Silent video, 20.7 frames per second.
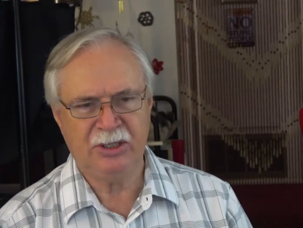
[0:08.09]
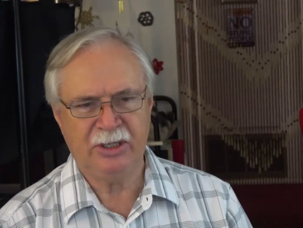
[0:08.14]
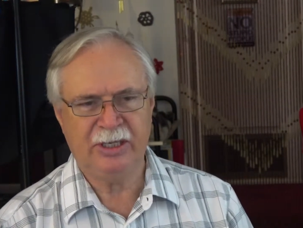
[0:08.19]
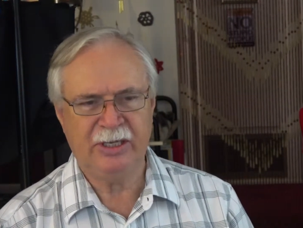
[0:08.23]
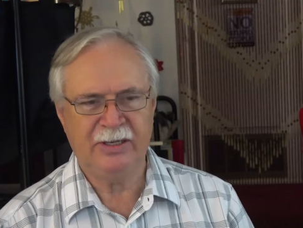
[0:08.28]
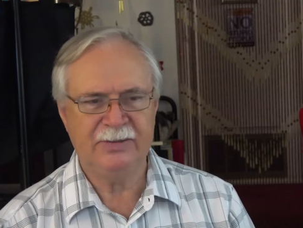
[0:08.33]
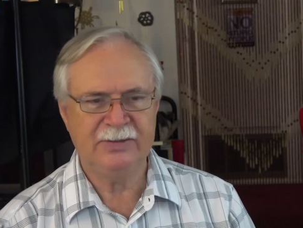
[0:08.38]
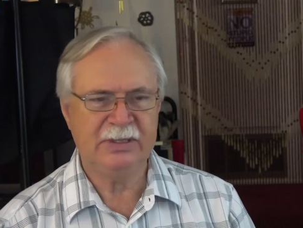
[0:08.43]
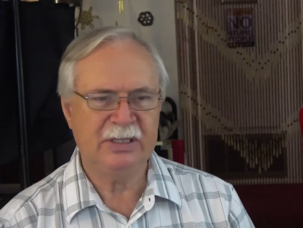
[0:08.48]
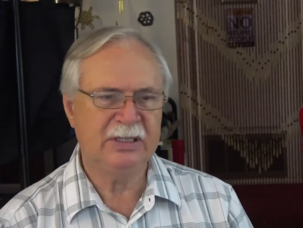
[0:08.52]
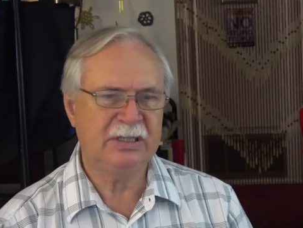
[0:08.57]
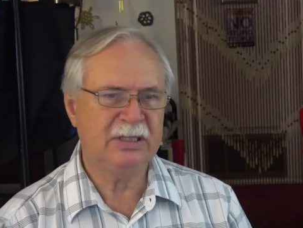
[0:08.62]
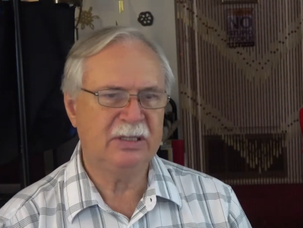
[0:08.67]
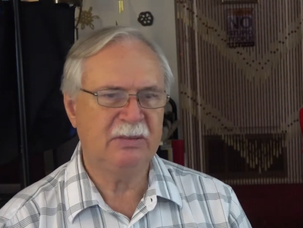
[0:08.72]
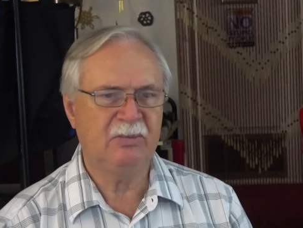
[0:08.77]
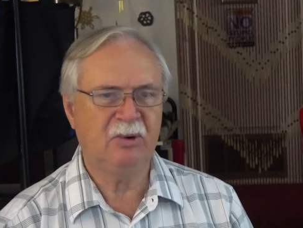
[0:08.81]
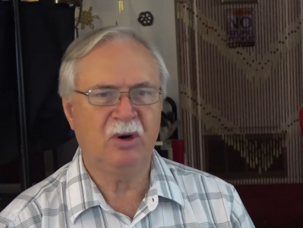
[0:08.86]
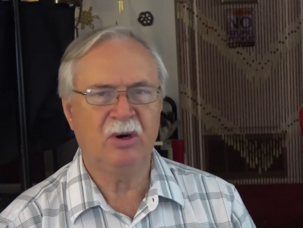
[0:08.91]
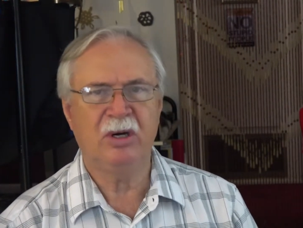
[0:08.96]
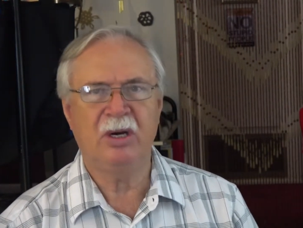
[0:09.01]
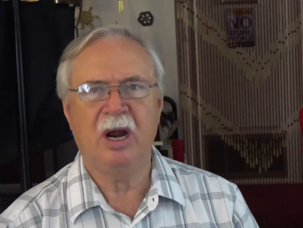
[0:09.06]
It gives us some
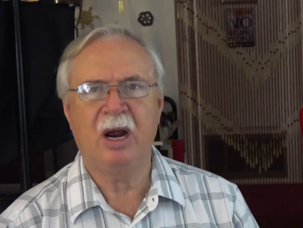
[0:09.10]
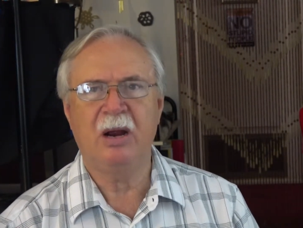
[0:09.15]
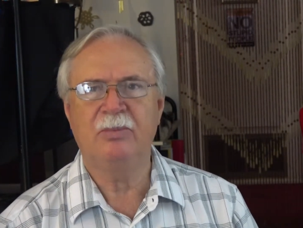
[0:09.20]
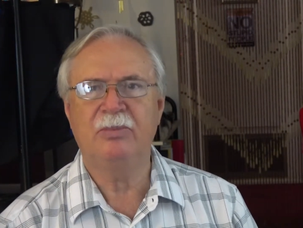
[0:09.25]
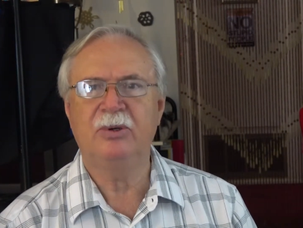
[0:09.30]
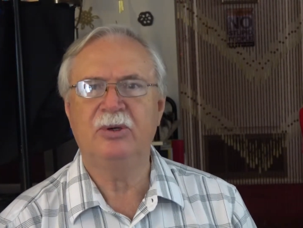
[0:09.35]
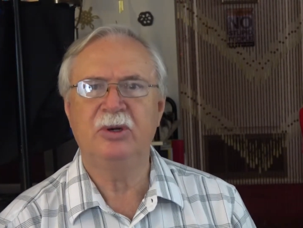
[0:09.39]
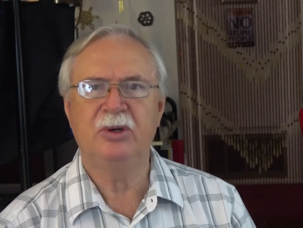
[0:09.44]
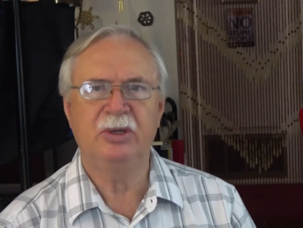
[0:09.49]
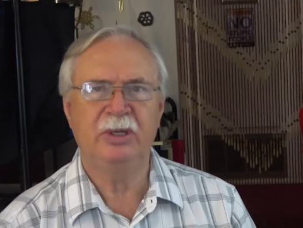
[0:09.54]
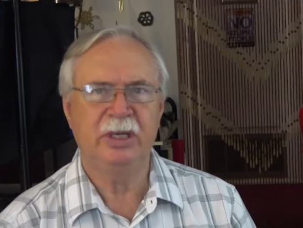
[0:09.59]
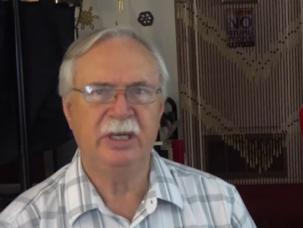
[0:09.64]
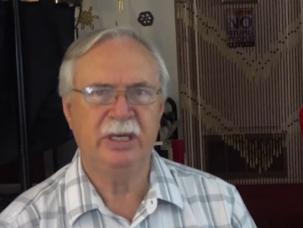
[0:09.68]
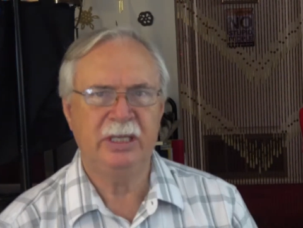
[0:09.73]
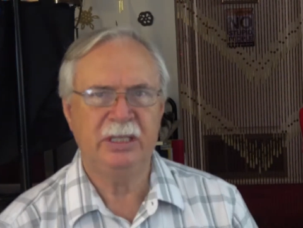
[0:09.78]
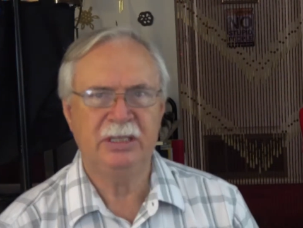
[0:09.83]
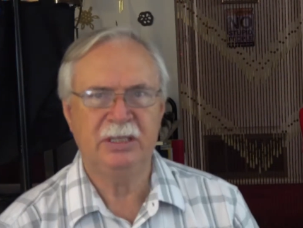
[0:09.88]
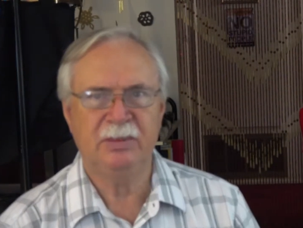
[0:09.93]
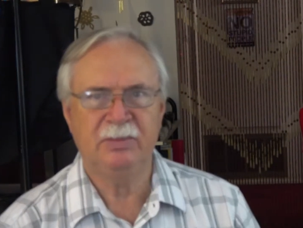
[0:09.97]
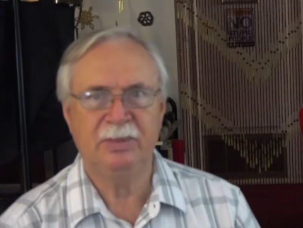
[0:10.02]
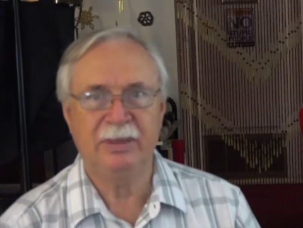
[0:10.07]
more
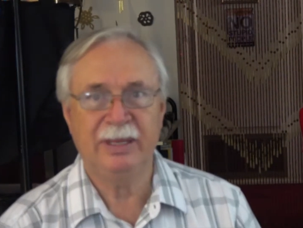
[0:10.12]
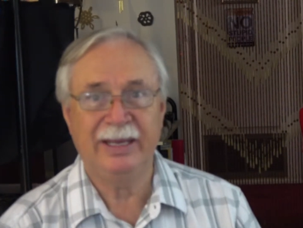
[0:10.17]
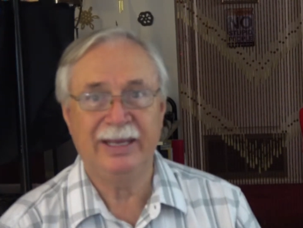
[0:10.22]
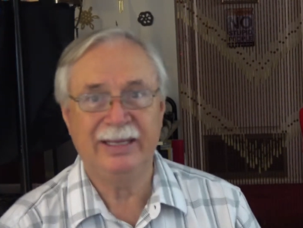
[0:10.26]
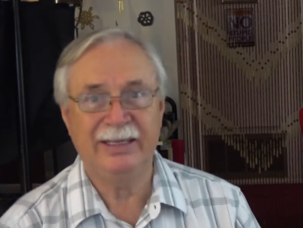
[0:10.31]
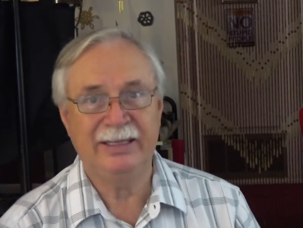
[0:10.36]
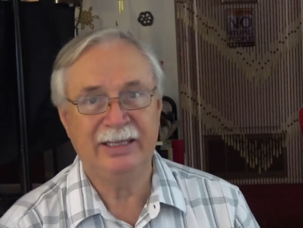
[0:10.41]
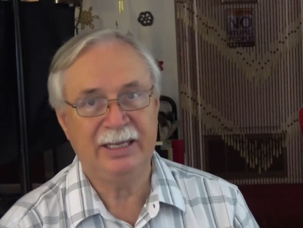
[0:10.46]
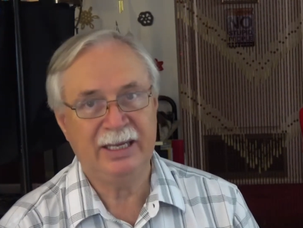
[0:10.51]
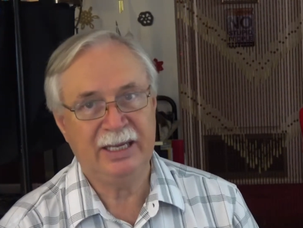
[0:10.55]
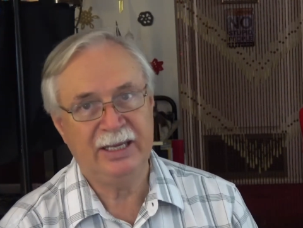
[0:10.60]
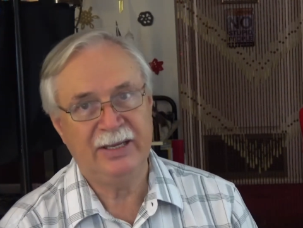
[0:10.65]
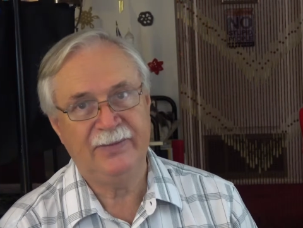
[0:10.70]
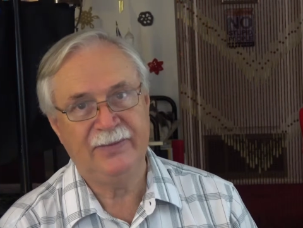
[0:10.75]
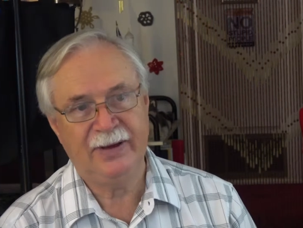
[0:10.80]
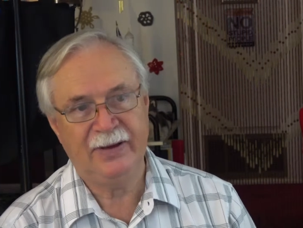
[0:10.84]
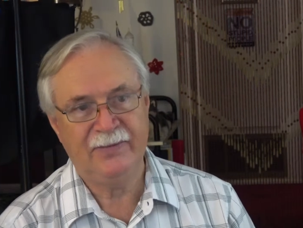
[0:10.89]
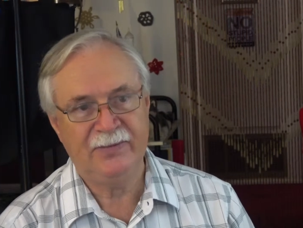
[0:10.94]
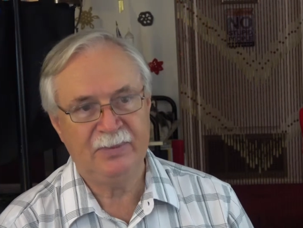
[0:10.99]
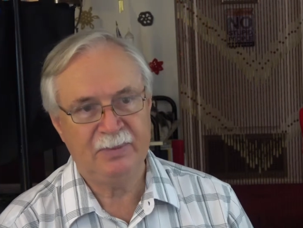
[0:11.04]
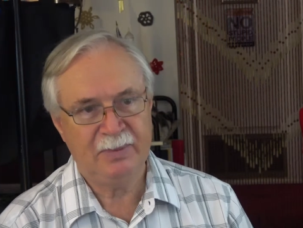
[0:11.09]
opportunities to play in the key of
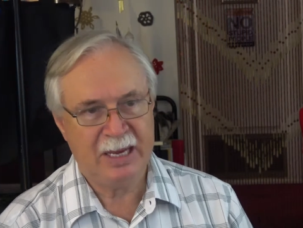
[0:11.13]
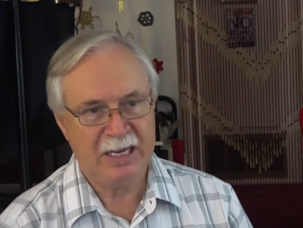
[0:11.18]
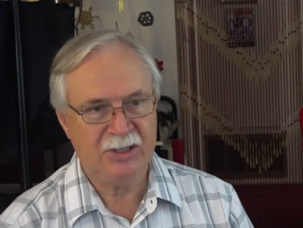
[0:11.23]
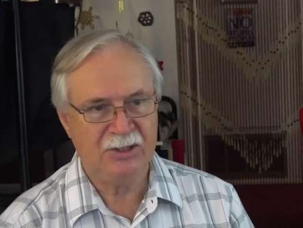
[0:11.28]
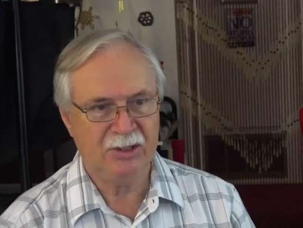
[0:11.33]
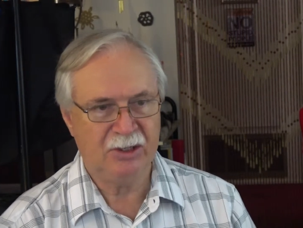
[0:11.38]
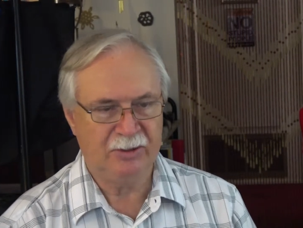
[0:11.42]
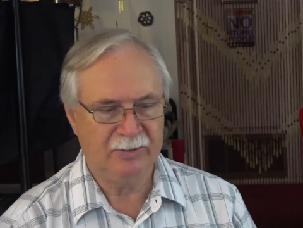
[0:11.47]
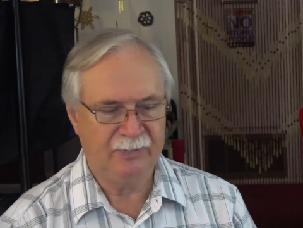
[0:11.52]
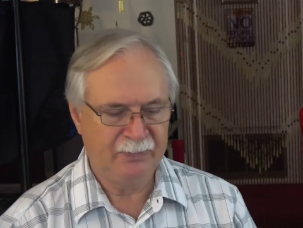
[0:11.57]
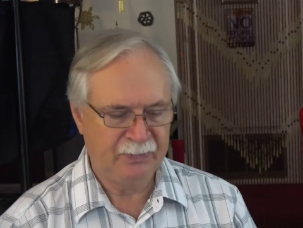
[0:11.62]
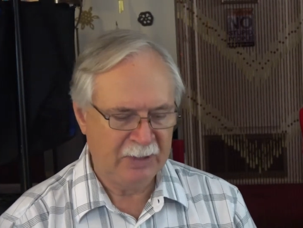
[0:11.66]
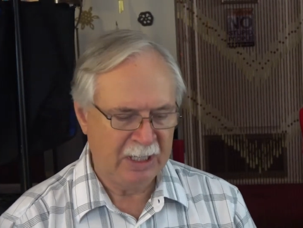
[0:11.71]
F major.